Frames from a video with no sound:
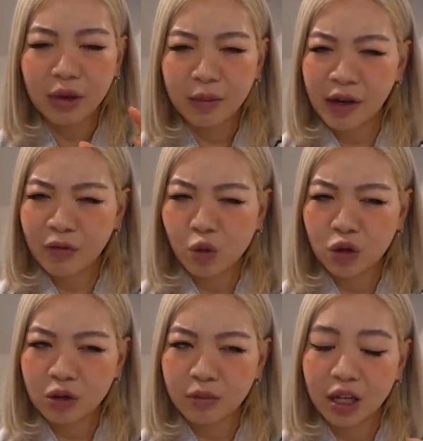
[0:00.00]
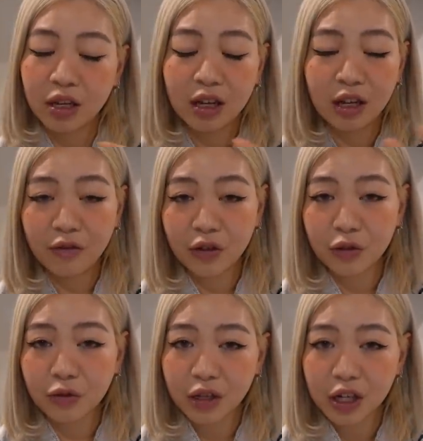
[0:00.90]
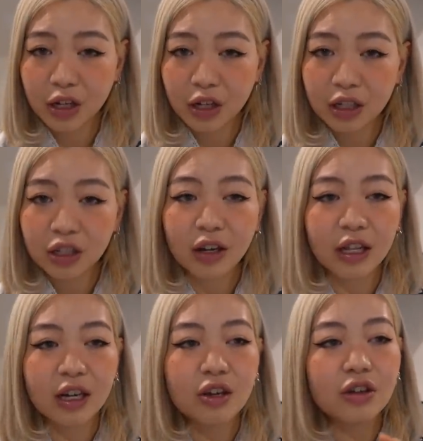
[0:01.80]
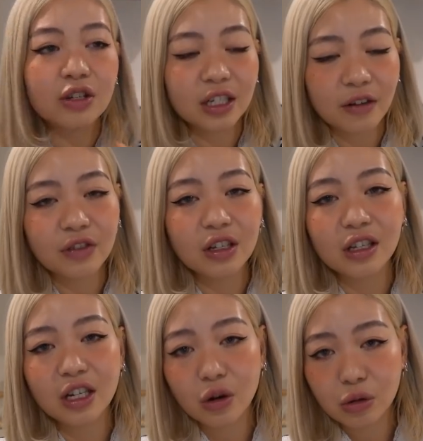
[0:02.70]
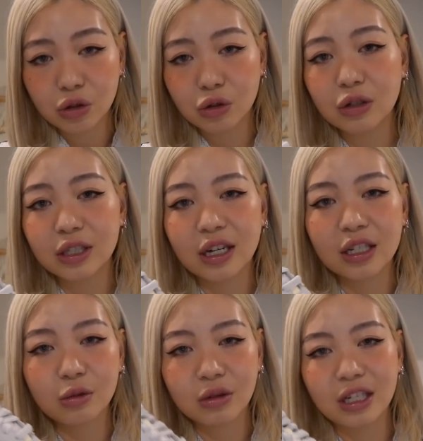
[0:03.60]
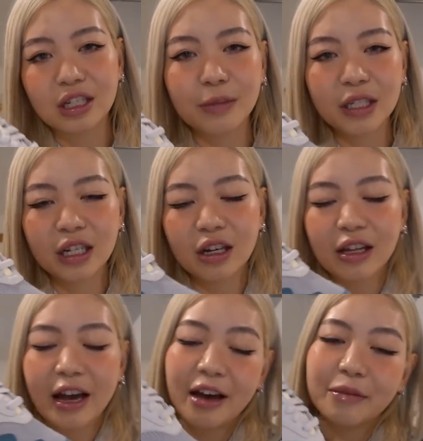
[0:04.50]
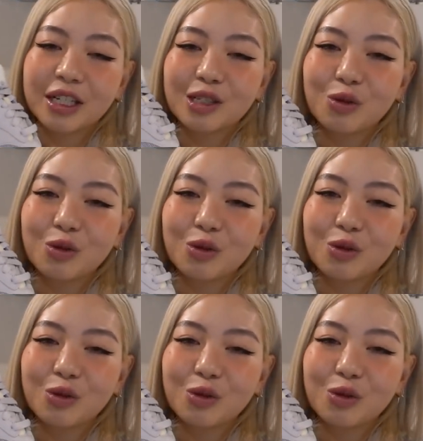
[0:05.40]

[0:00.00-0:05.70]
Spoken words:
maybe I've worn them in and they feel really good. So I think you could definitely go true to size with these particular MX